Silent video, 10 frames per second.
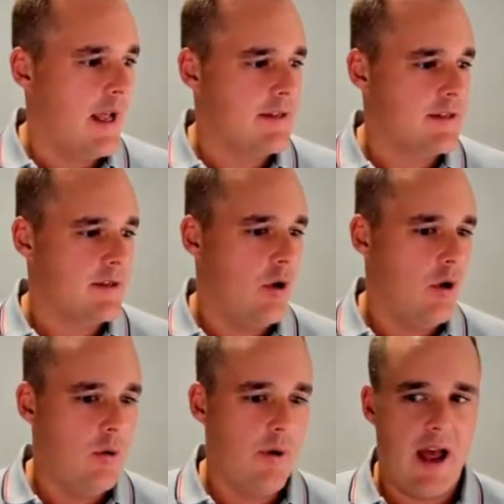that's
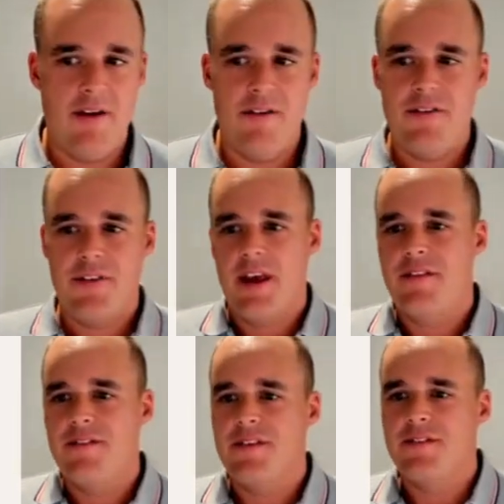all we have. They're
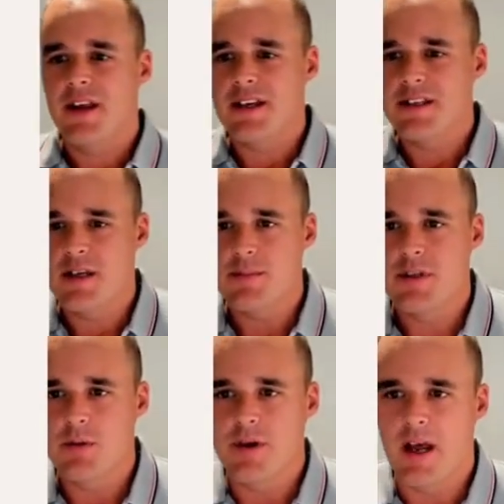the 15
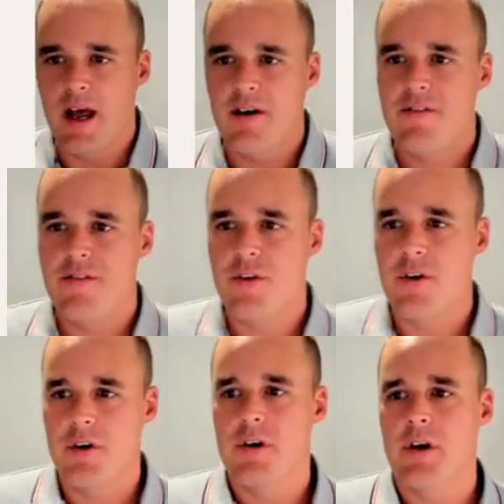tips that we have
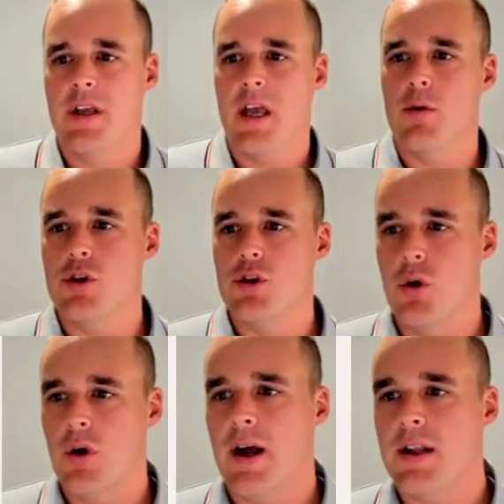for keyboard
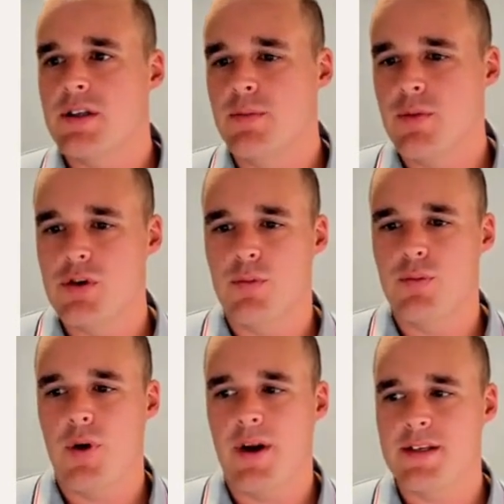shortcuts to boost your
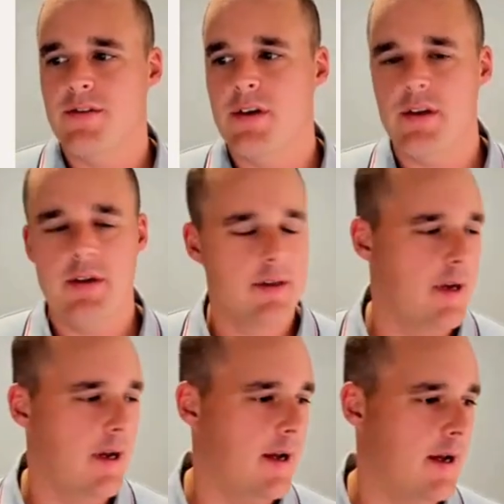productivity.
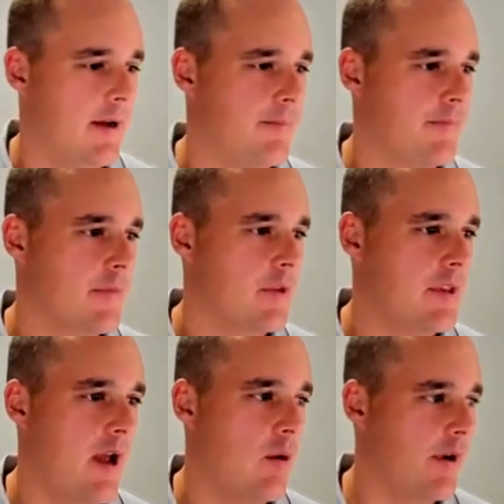
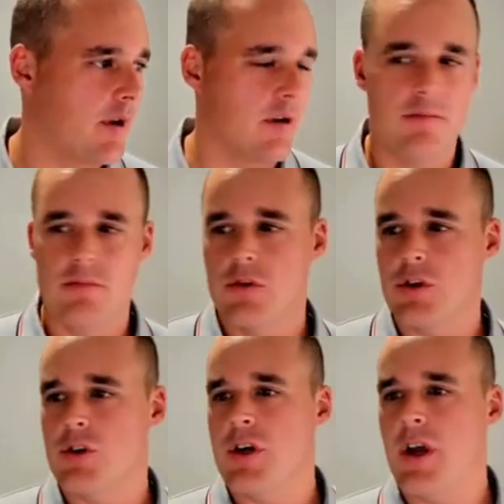Now we're going to
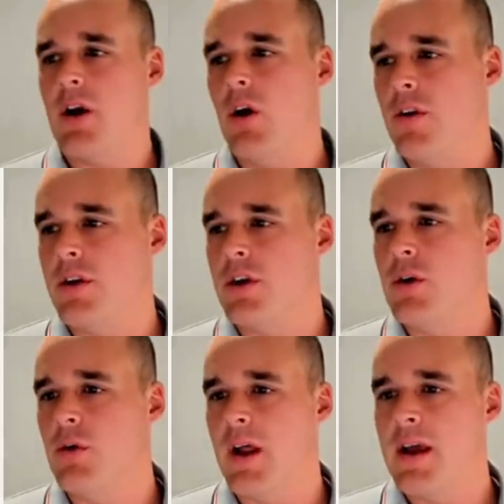just check on the
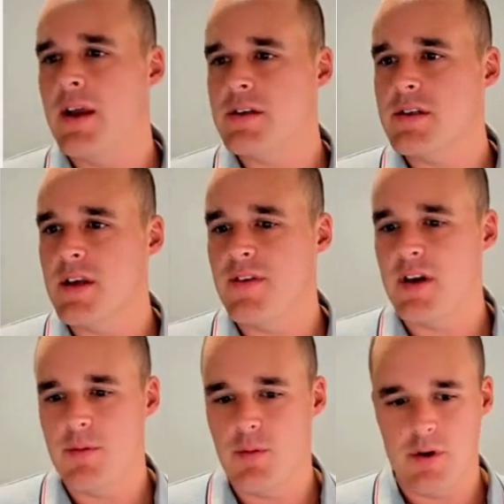Q&A to see if
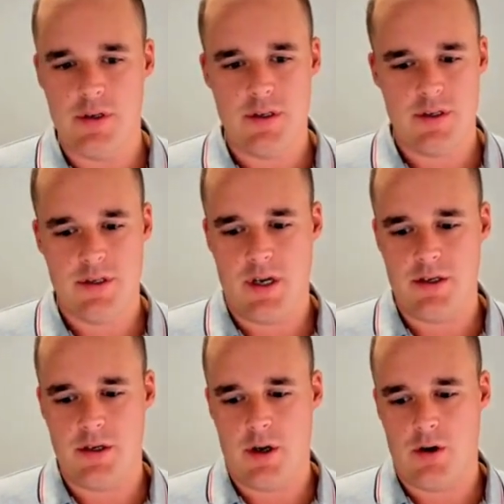anybody's
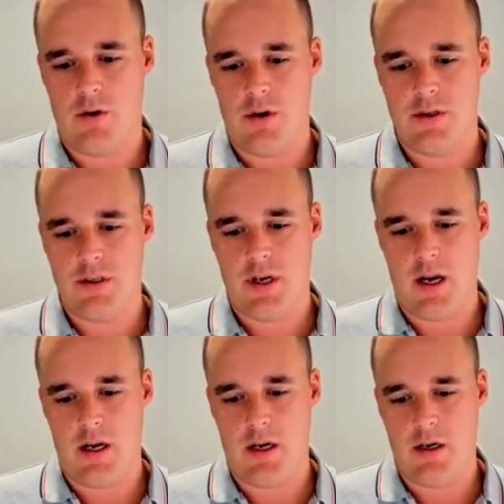sent across
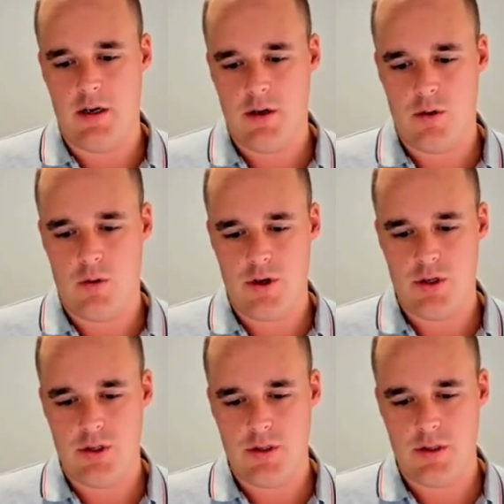any
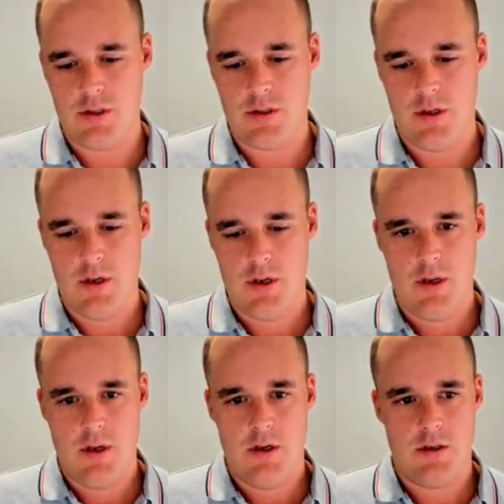questions.
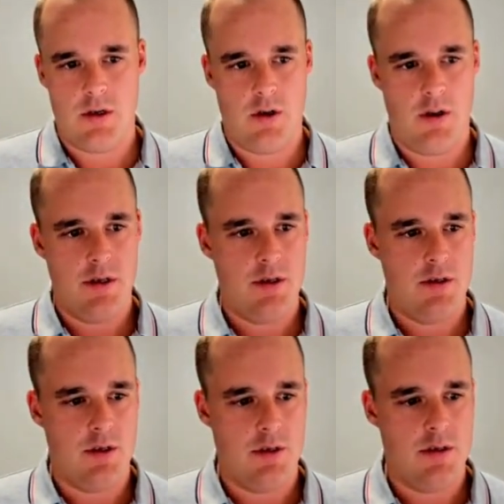So let's
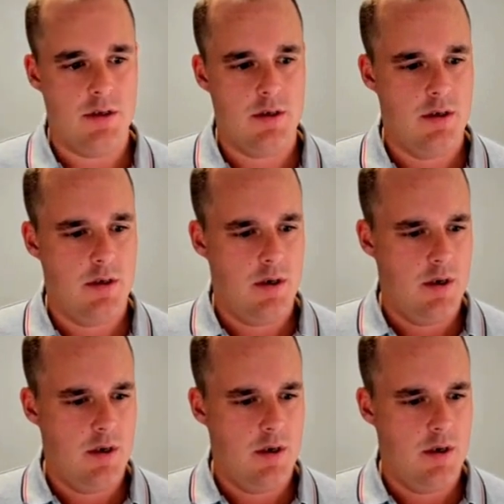just